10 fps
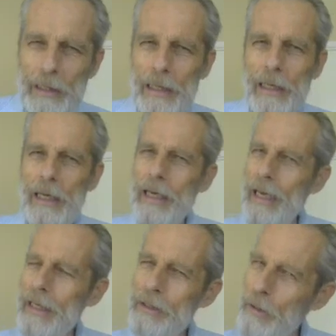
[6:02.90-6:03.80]
again,
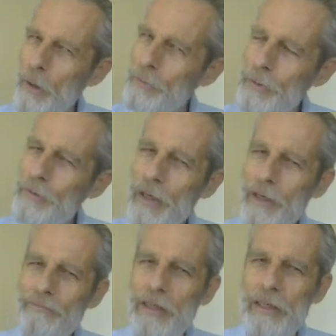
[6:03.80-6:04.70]
hey, don't do the
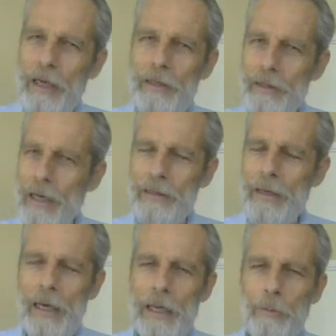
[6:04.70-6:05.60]
lifting yet.
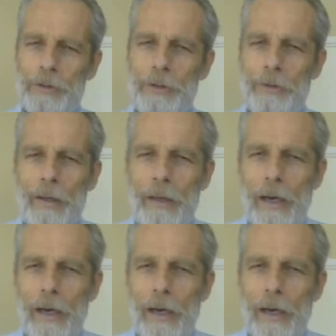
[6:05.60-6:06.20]
Not able to.